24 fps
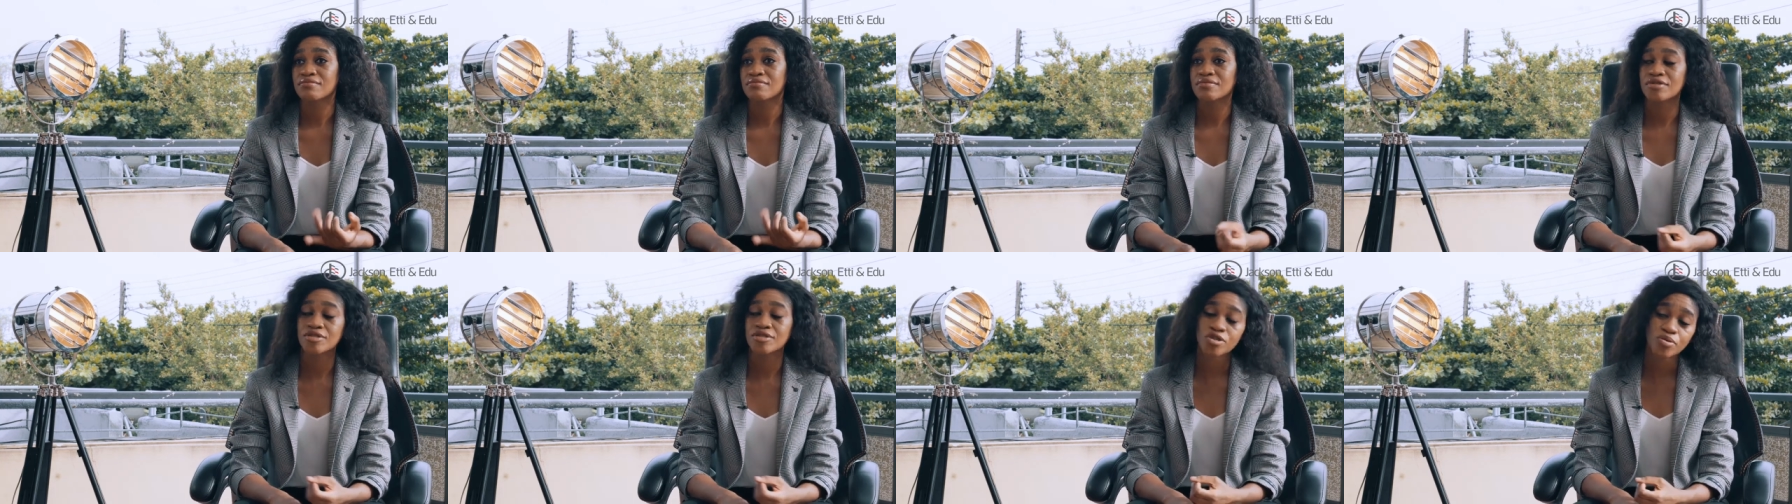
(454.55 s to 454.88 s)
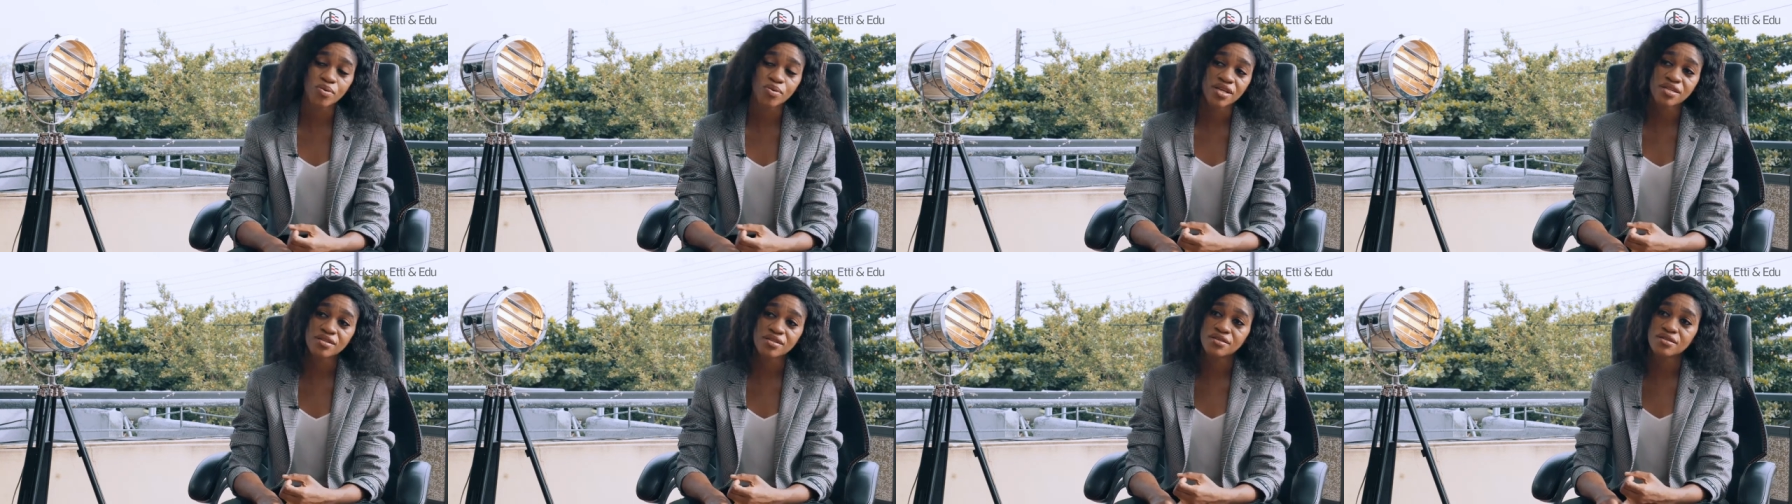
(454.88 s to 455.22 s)
the
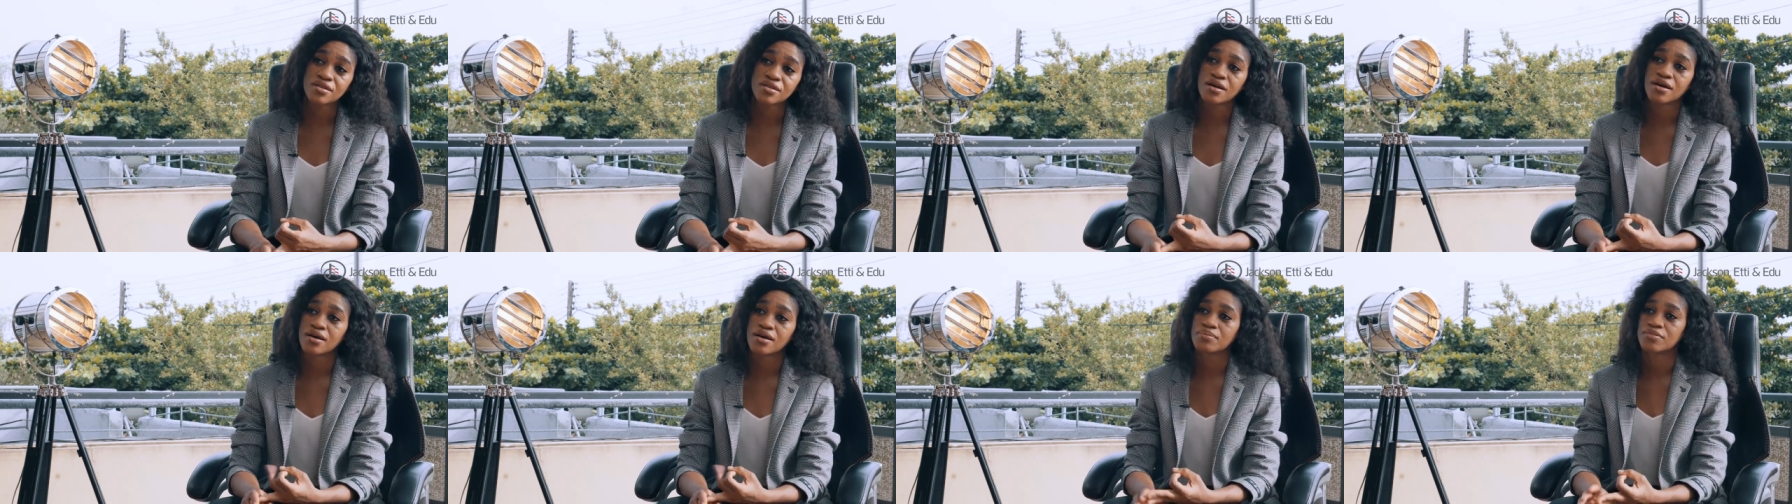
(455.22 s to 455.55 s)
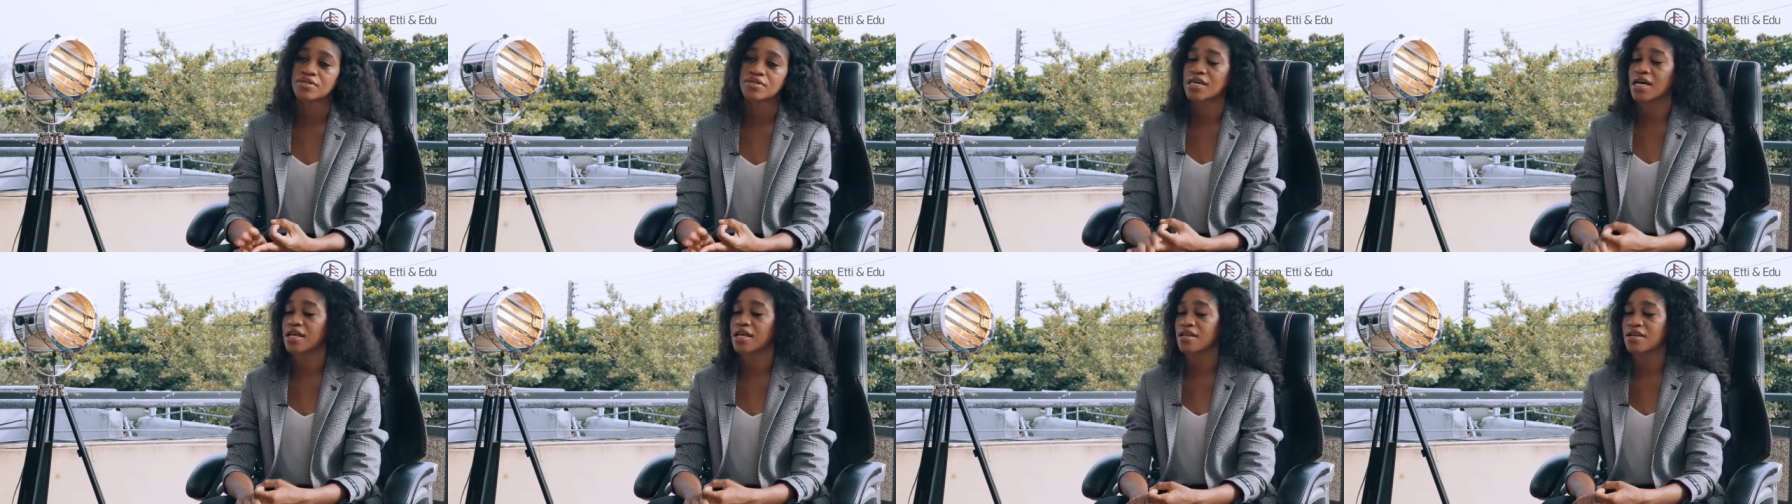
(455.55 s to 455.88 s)
US,
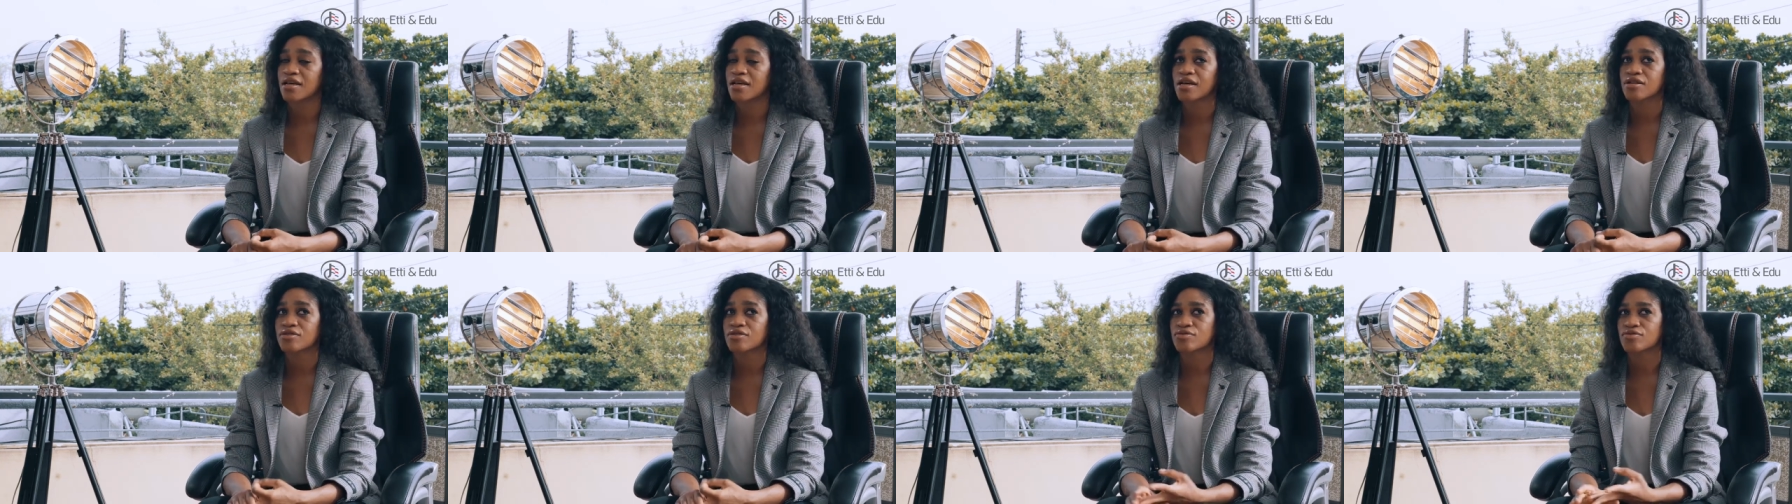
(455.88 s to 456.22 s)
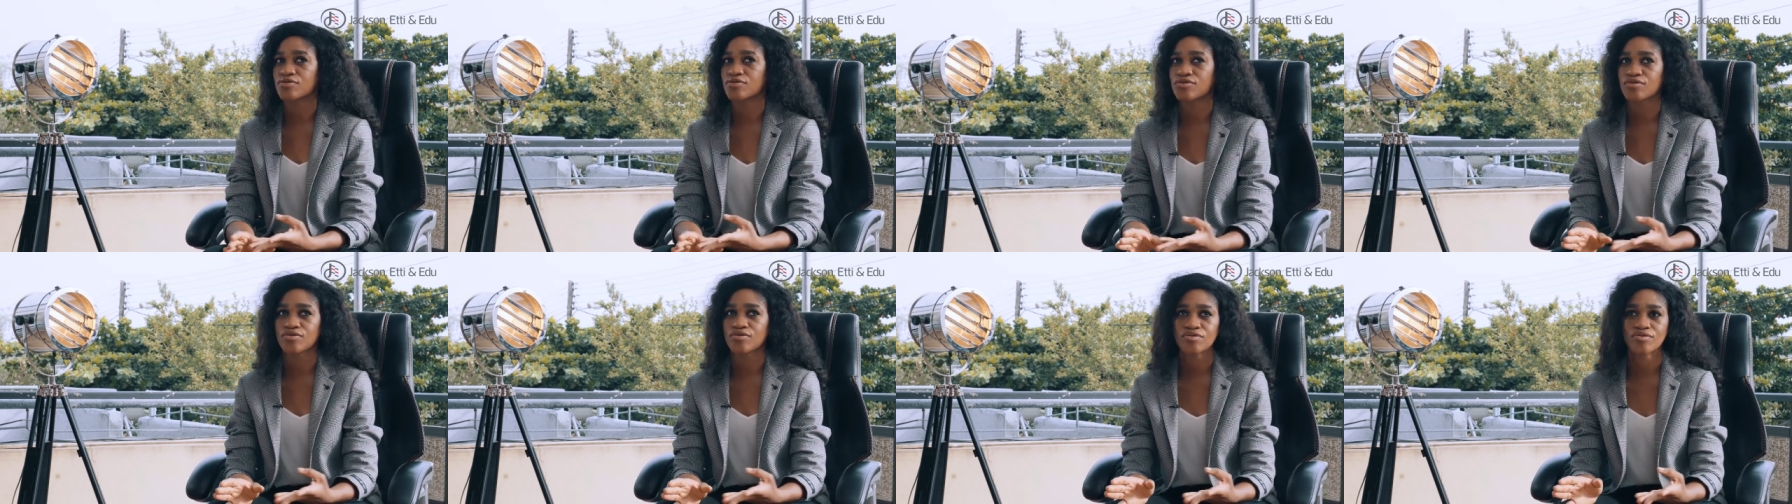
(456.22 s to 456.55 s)
to Canada,
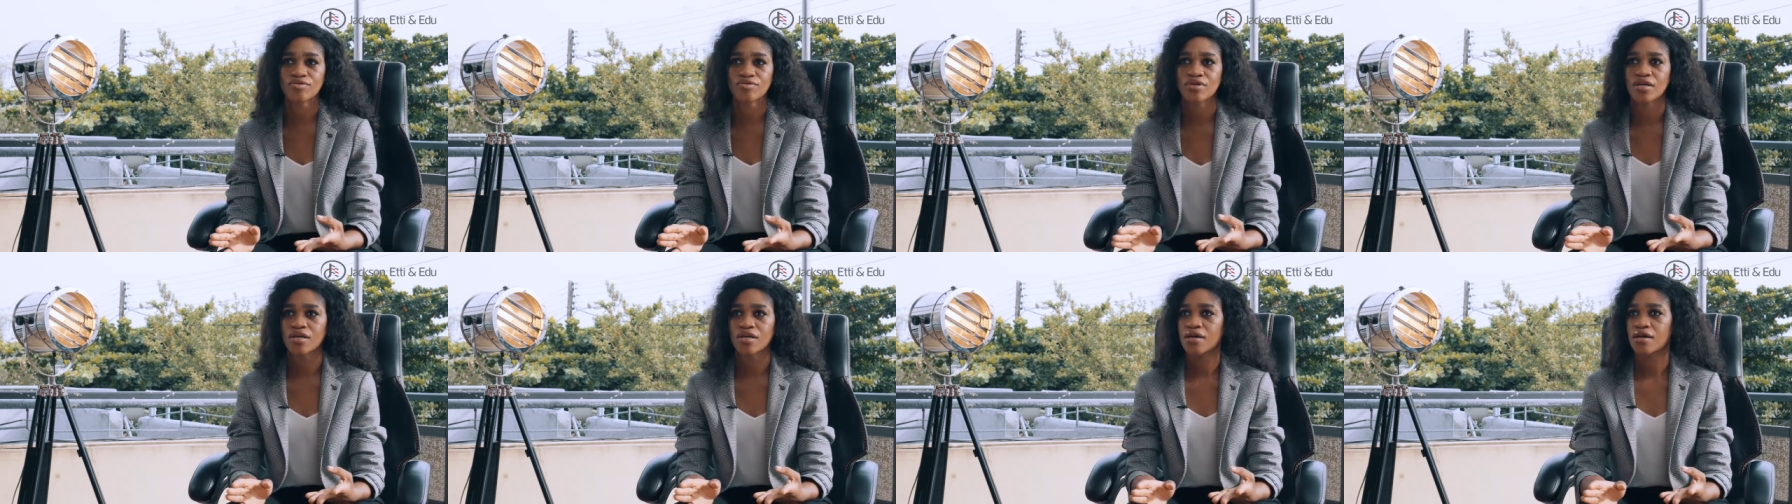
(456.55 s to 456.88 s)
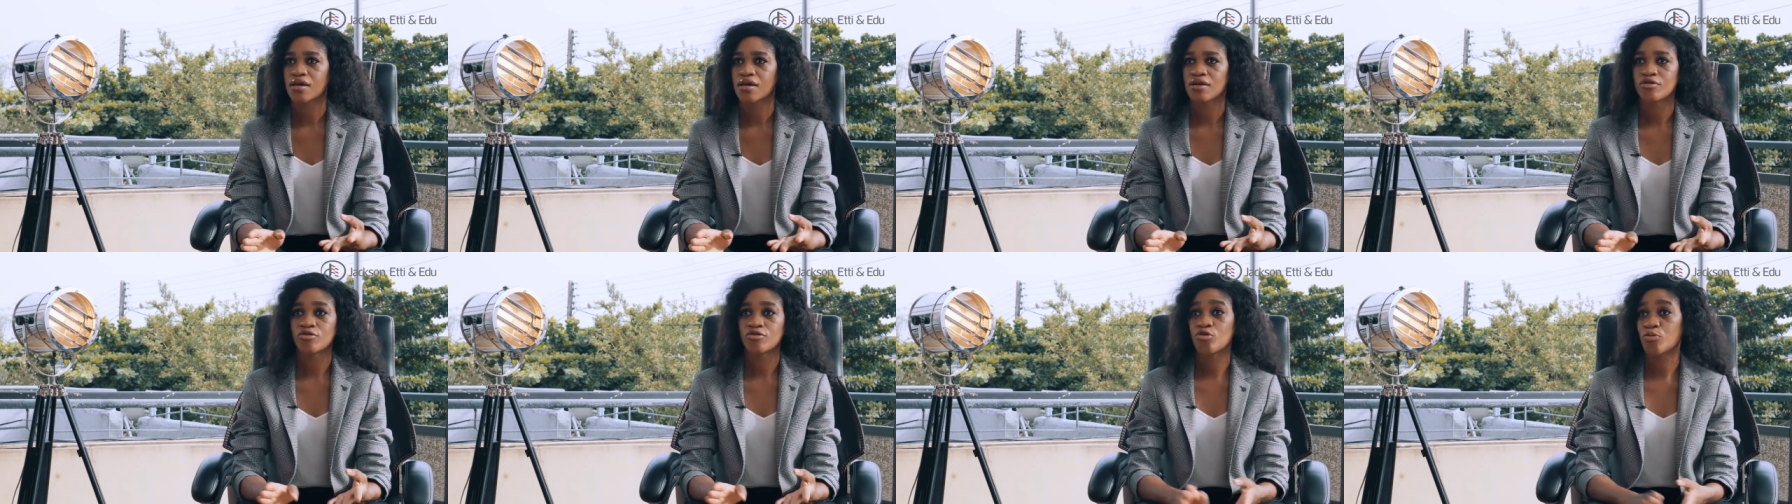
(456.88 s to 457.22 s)
to
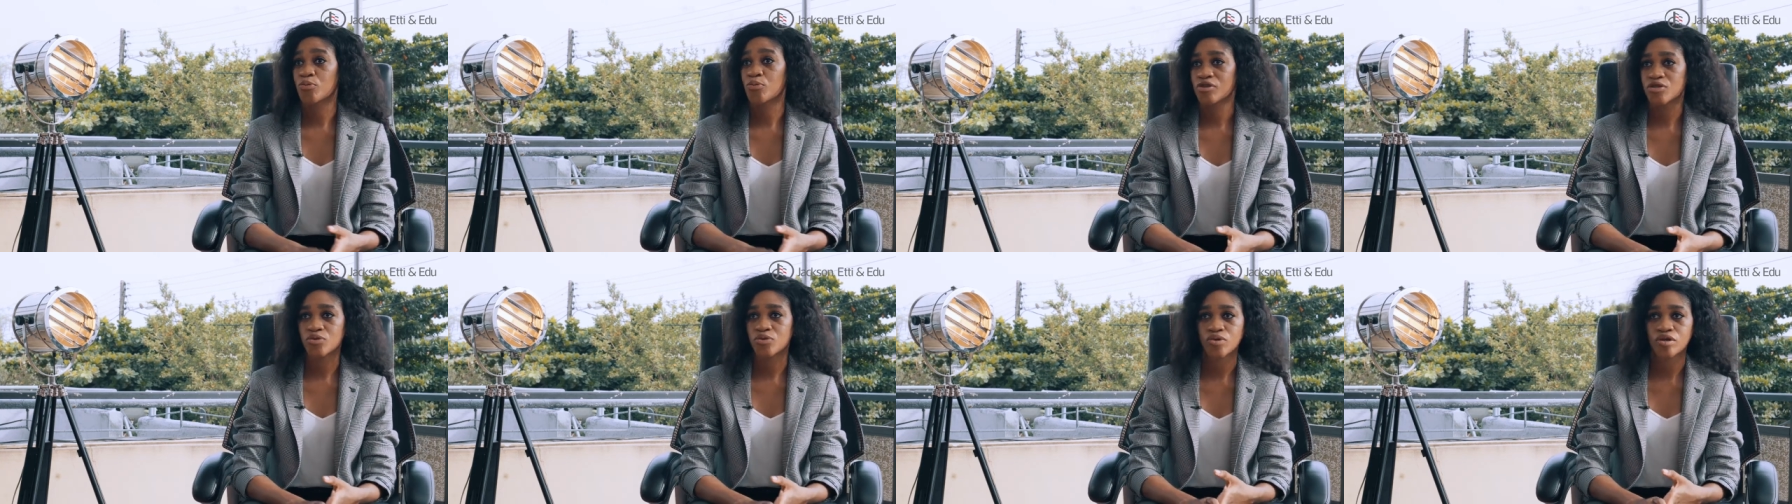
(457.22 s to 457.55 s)
Europe as